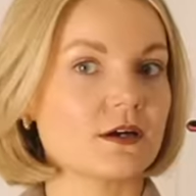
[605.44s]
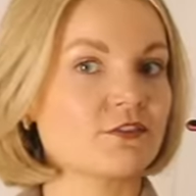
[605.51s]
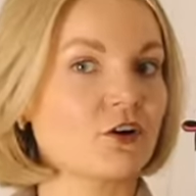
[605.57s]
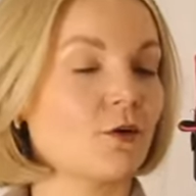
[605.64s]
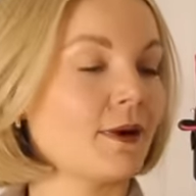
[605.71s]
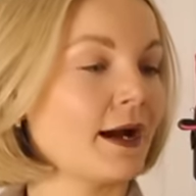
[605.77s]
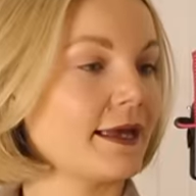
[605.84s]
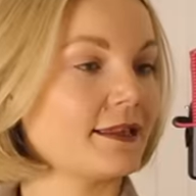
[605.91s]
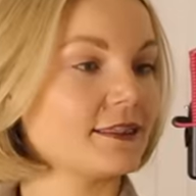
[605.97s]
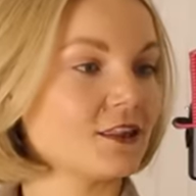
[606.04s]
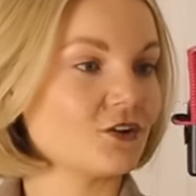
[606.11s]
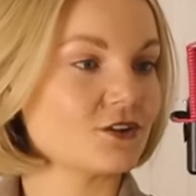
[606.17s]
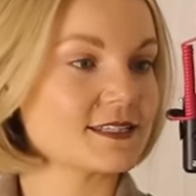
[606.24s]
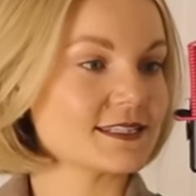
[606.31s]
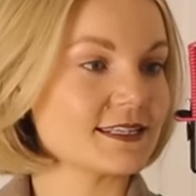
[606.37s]
I've got my
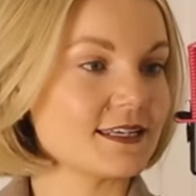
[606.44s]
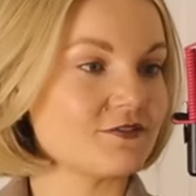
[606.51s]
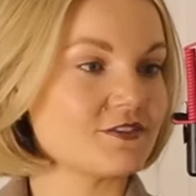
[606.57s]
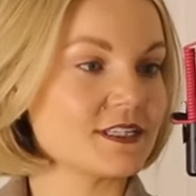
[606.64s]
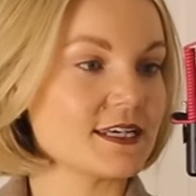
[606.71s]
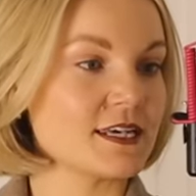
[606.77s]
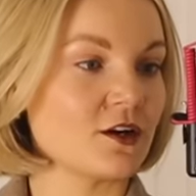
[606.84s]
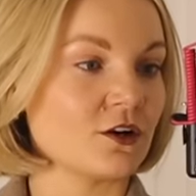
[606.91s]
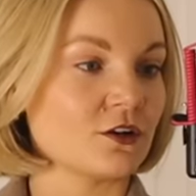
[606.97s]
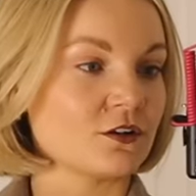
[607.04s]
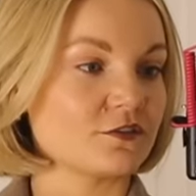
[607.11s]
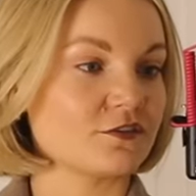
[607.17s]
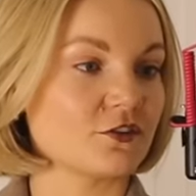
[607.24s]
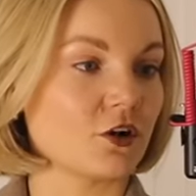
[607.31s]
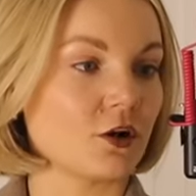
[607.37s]
long sleeve tee on
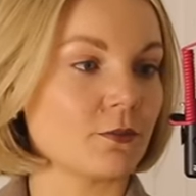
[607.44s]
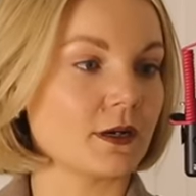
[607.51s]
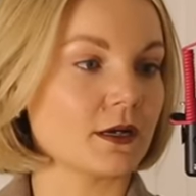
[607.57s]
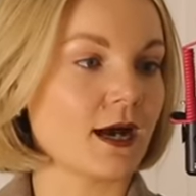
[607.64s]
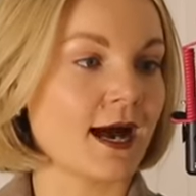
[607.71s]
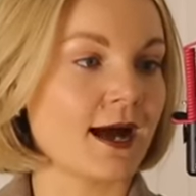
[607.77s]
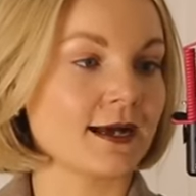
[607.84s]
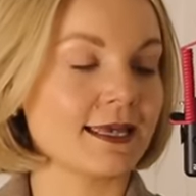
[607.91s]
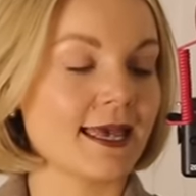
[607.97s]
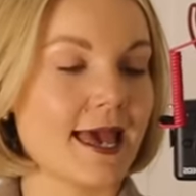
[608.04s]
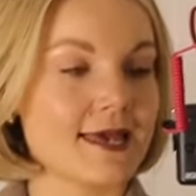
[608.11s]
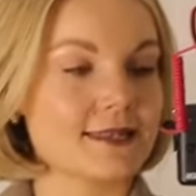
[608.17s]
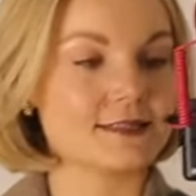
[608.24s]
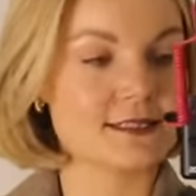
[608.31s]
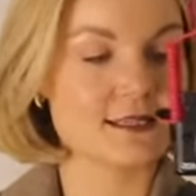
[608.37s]
from
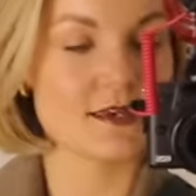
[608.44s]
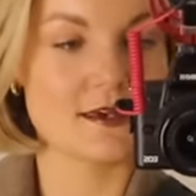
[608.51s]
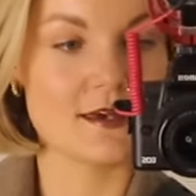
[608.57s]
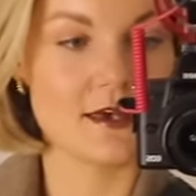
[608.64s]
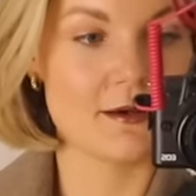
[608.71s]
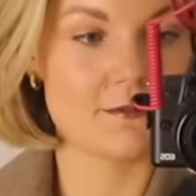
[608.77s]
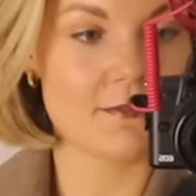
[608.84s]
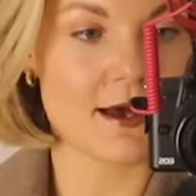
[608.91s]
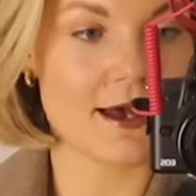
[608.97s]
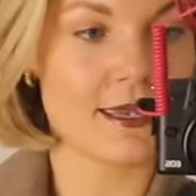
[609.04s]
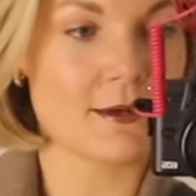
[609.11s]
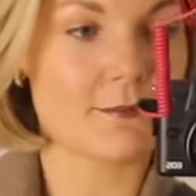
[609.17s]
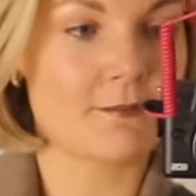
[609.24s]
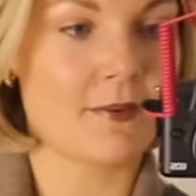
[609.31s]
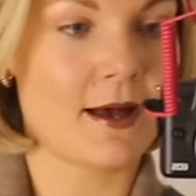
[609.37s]
Arket,
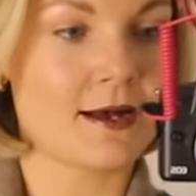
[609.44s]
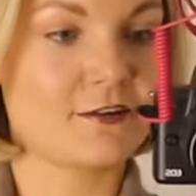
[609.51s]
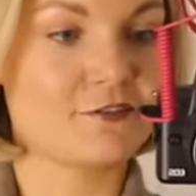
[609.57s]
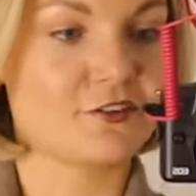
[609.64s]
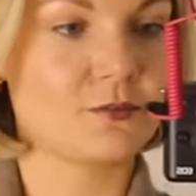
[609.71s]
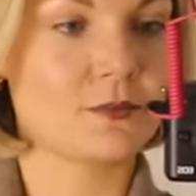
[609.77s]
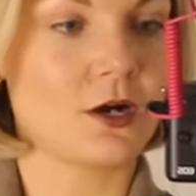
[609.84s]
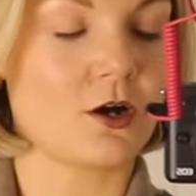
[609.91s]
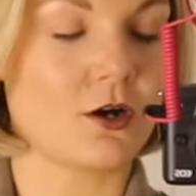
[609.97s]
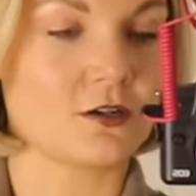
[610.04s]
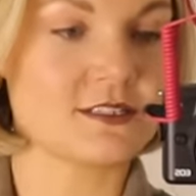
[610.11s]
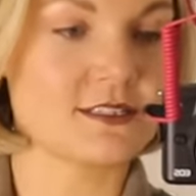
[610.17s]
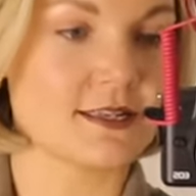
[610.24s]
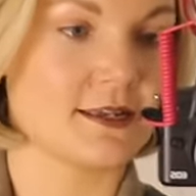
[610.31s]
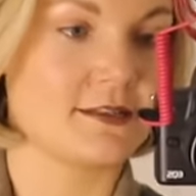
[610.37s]
my bag from
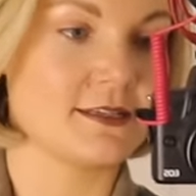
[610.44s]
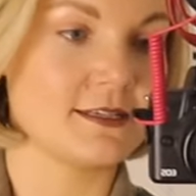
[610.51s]
COS, and